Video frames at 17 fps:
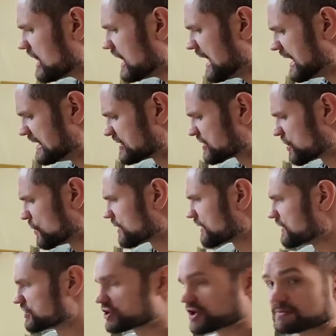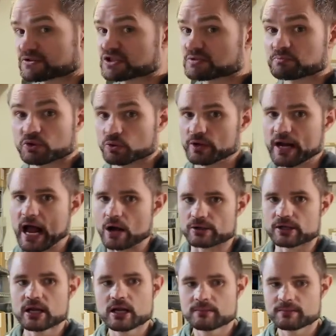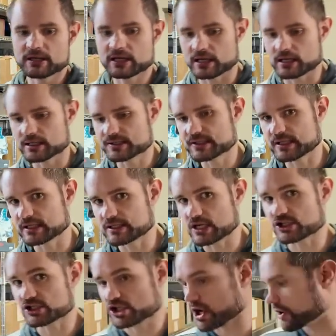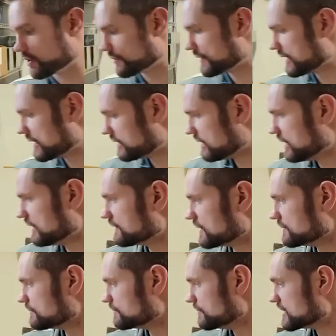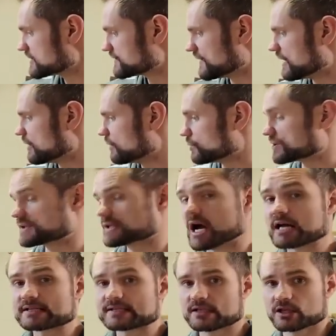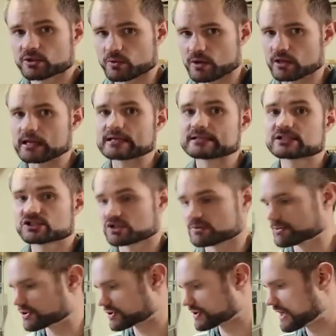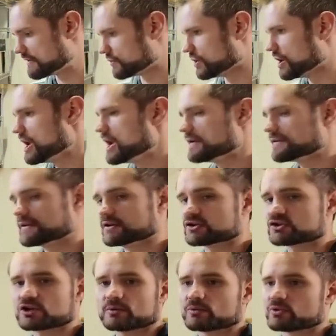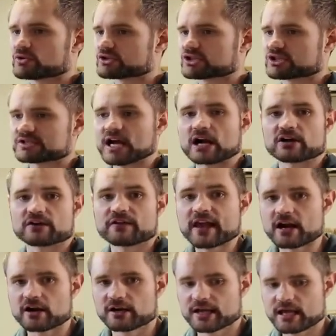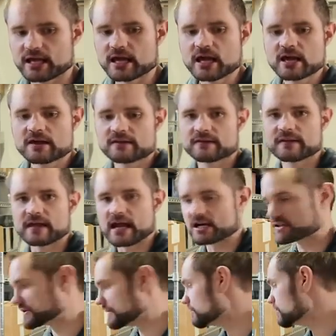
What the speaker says: And so one of the distributors blew it out because it does show that even Mistveil was not selling well at distribution level. The distributor was just tired of carrying it, that they actually